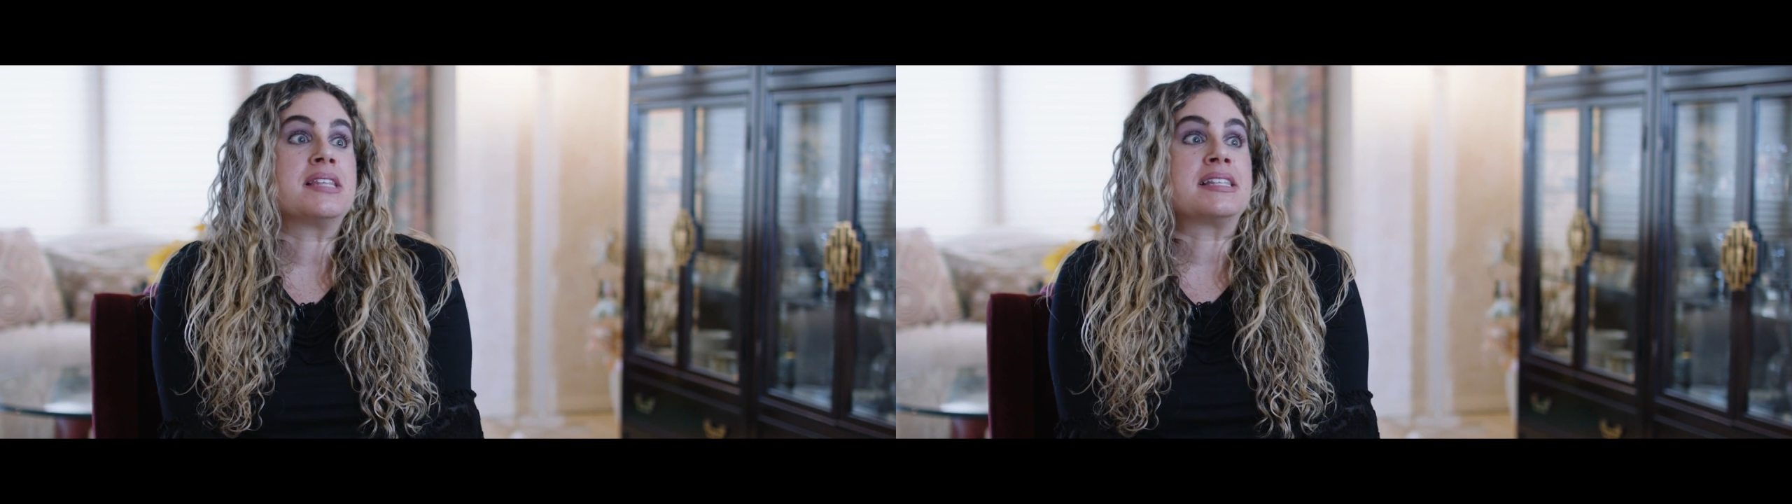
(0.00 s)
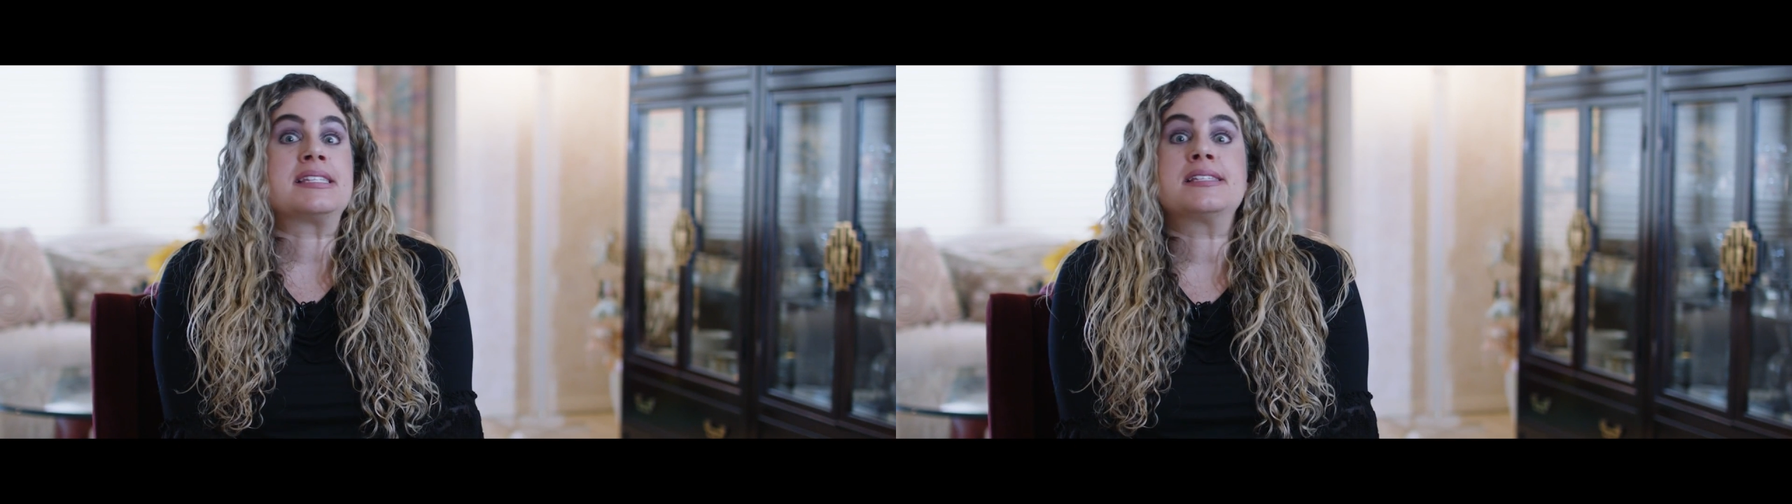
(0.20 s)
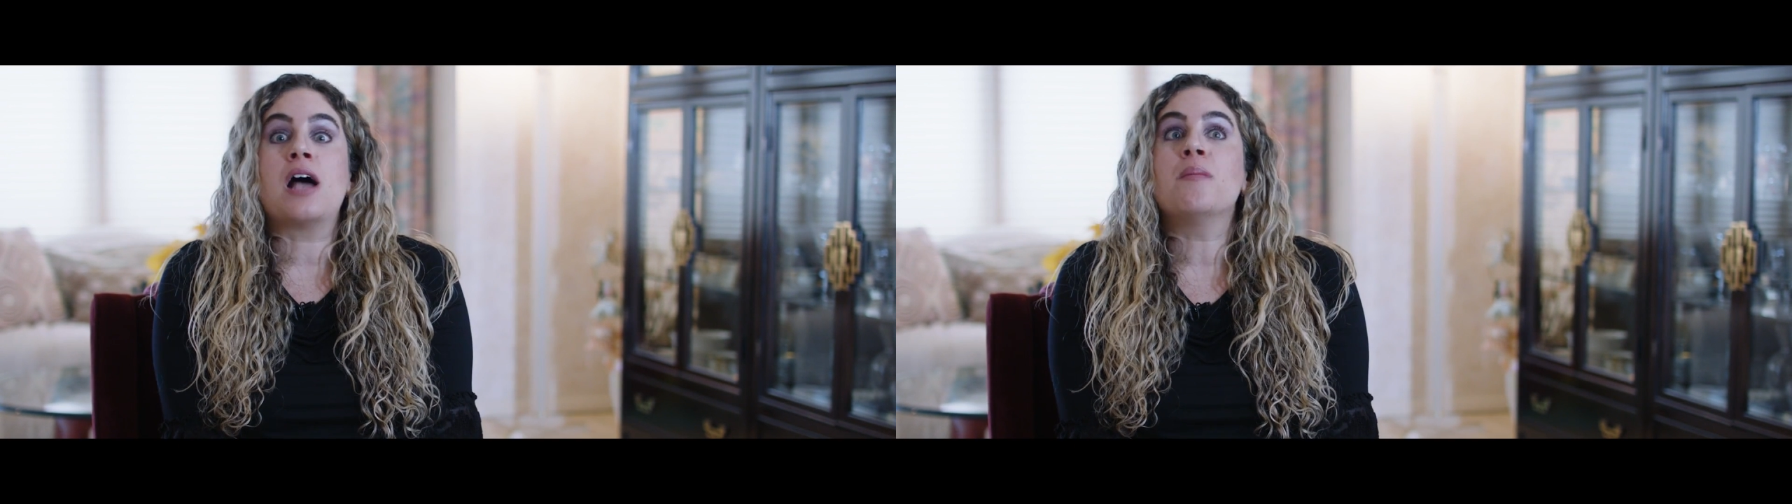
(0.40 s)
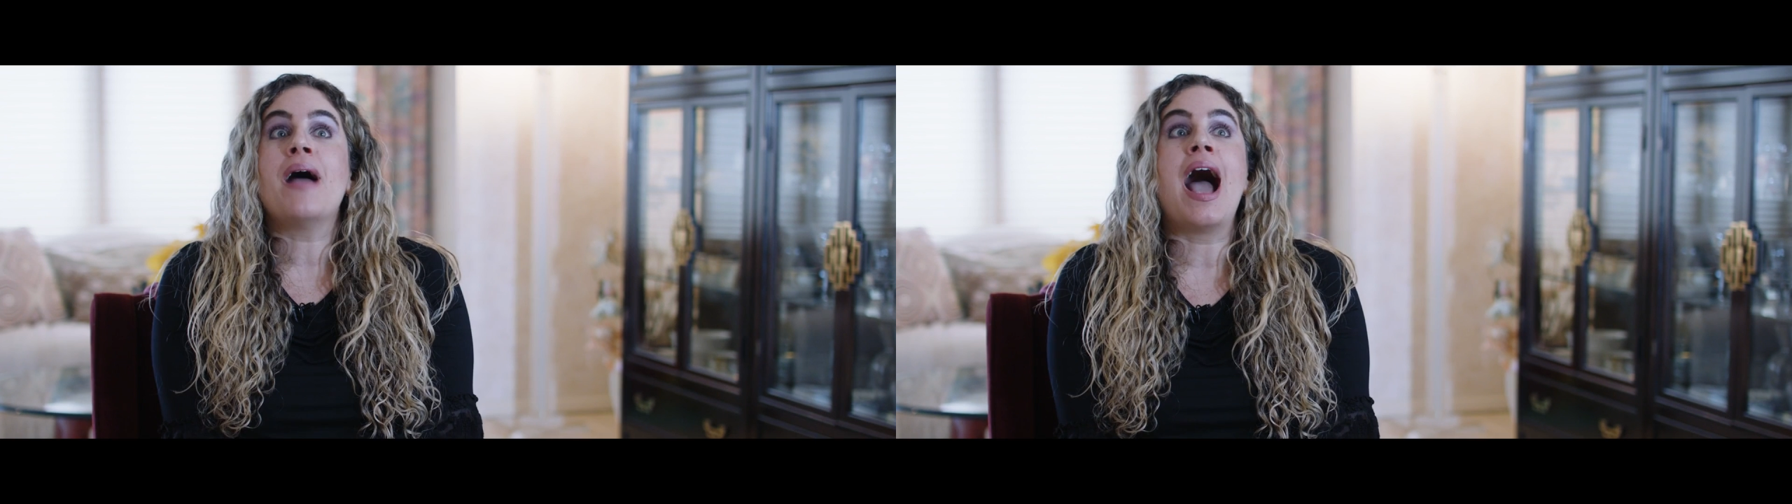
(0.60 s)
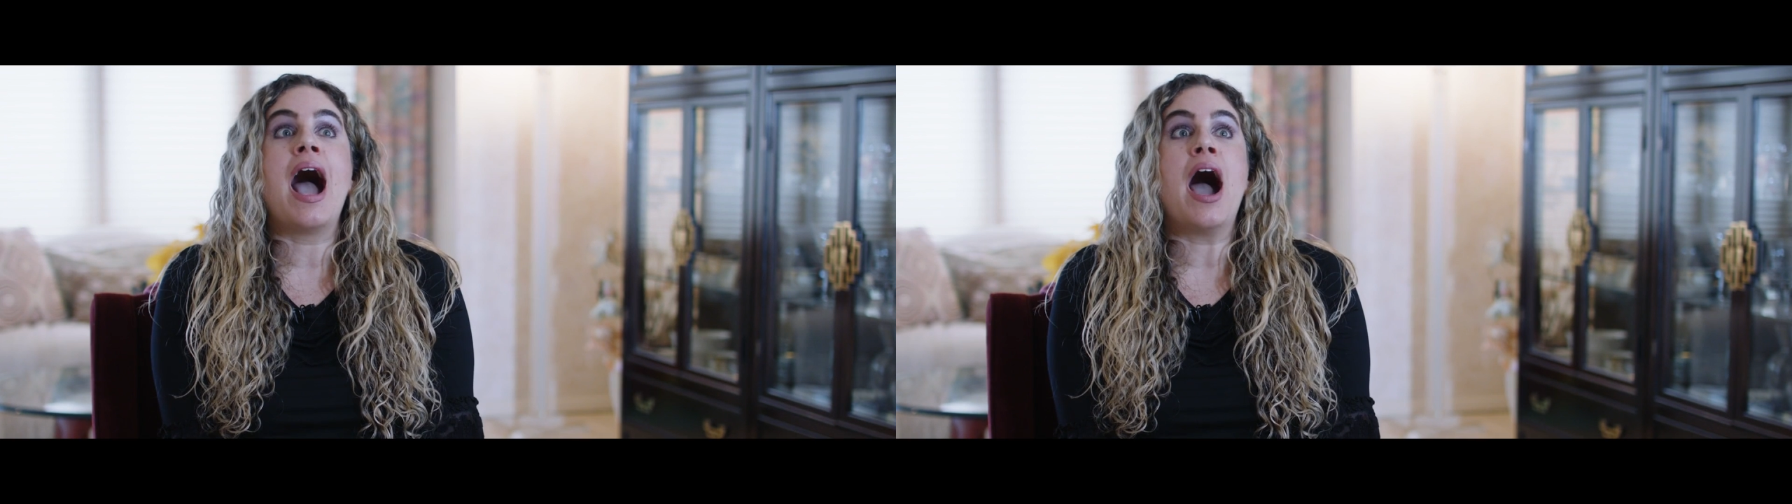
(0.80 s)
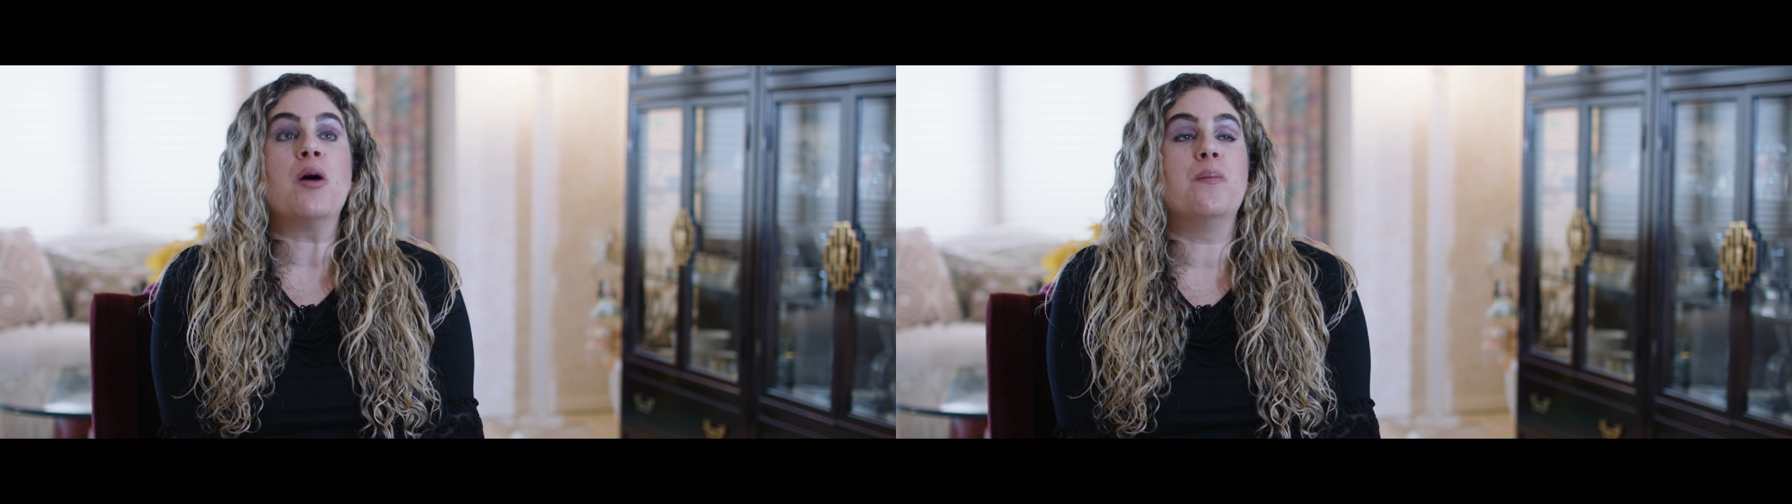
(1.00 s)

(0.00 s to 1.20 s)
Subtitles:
that somehow,